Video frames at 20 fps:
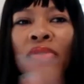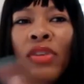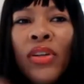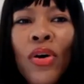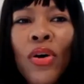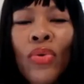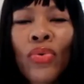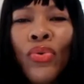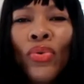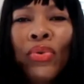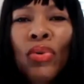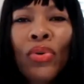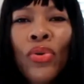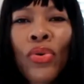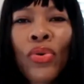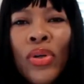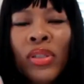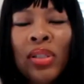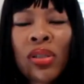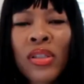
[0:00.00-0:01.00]
to go through the
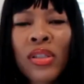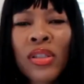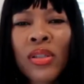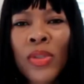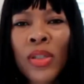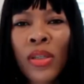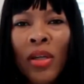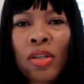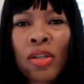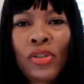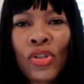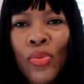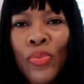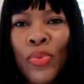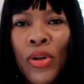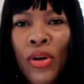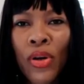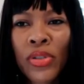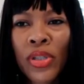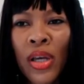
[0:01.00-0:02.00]
court system to get you
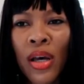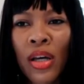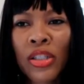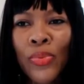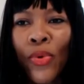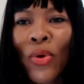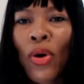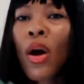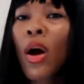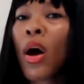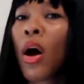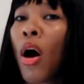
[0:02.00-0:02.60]
put on child support?